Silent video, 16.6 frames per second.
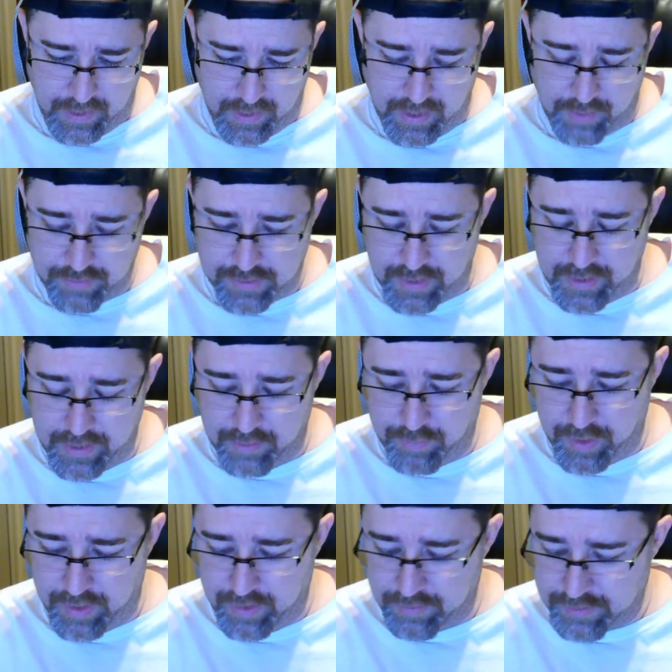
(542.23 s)
I was laying in
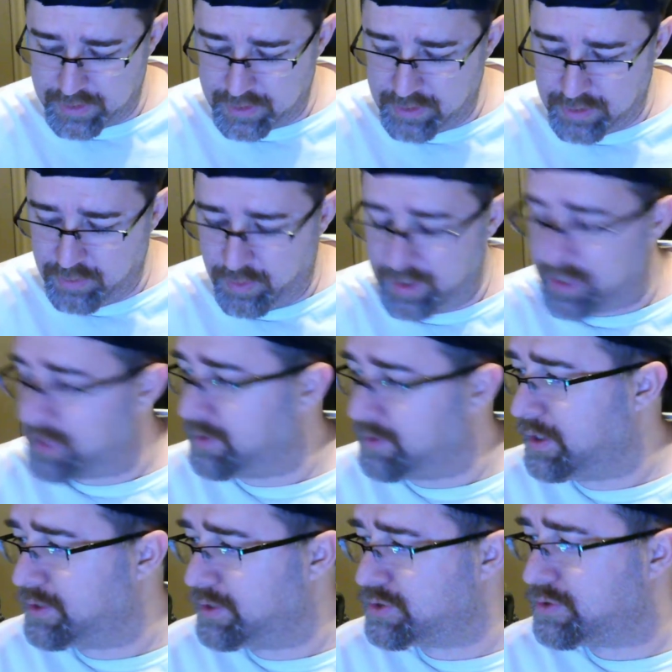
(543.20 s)
bed and I was like, you know what? In the
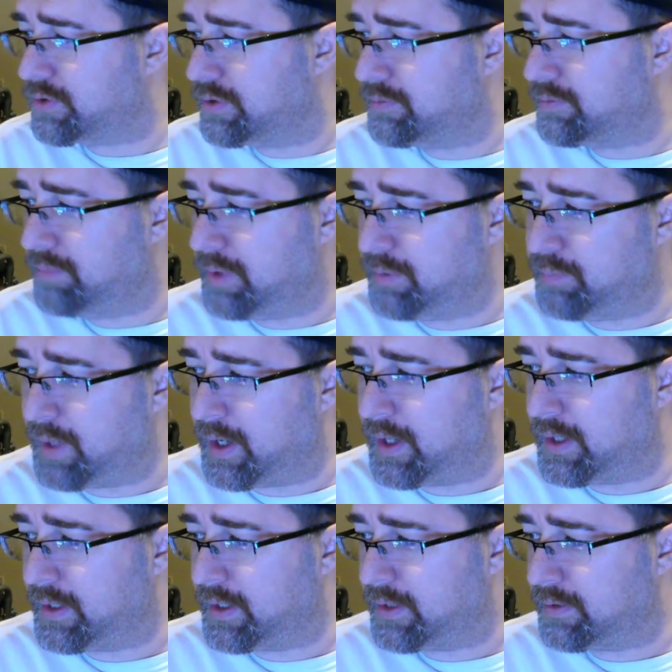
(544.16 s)
history of me
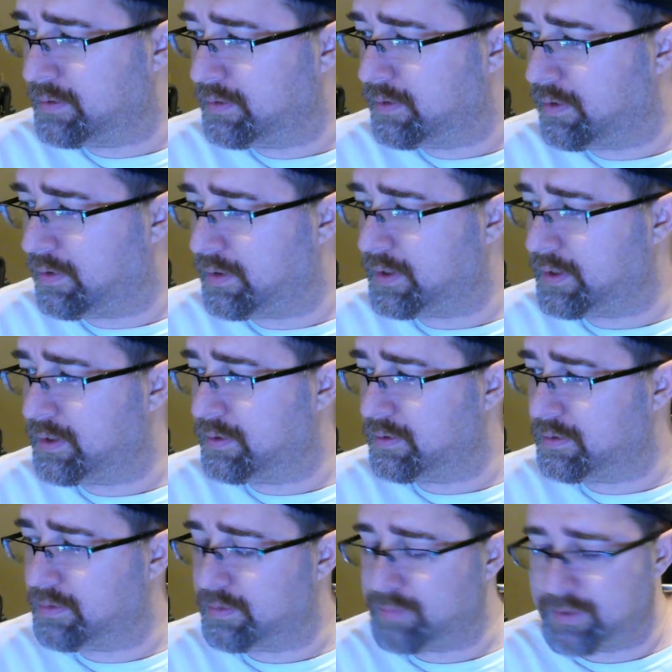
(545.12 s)
buying audio
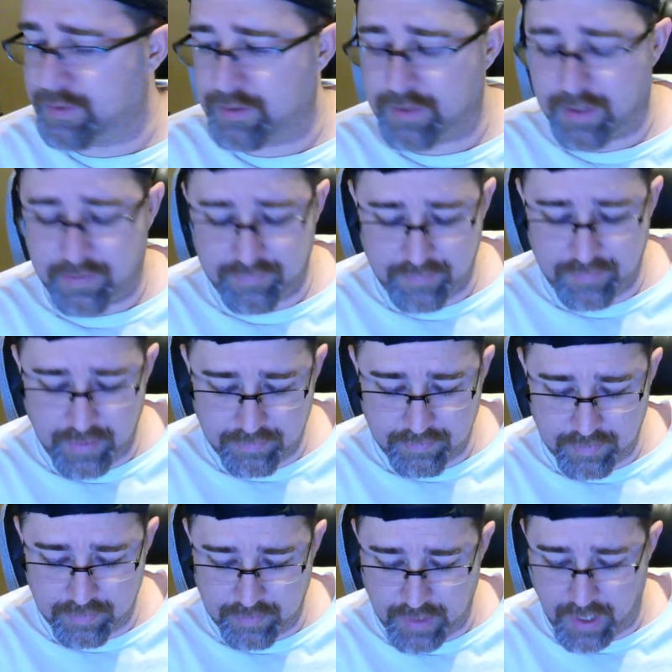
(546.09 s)
equipment, I've
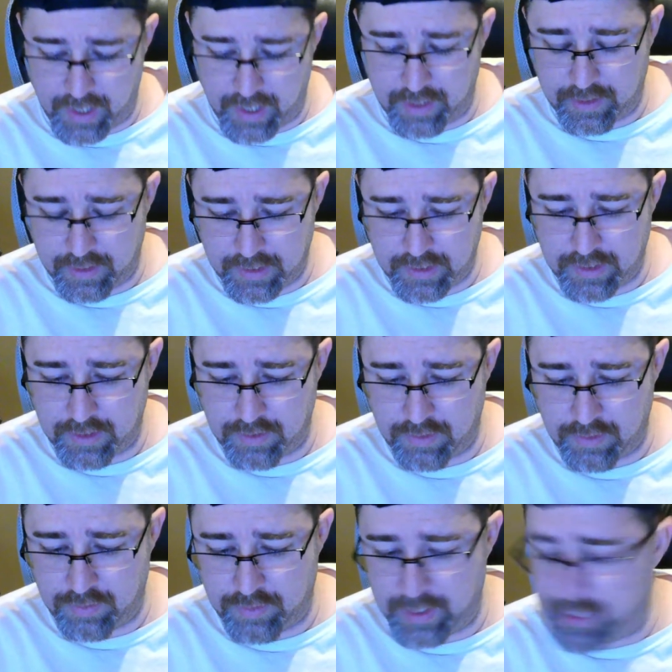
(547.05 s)
never not
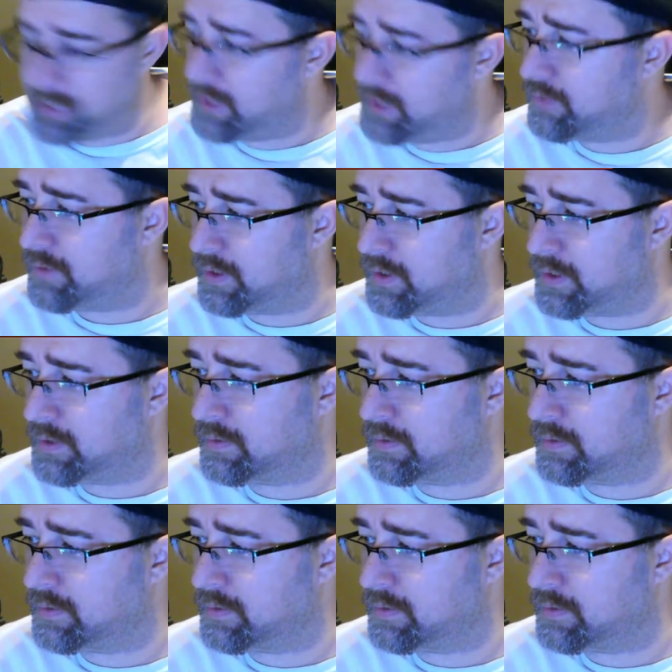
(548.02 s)
EQ'd anything,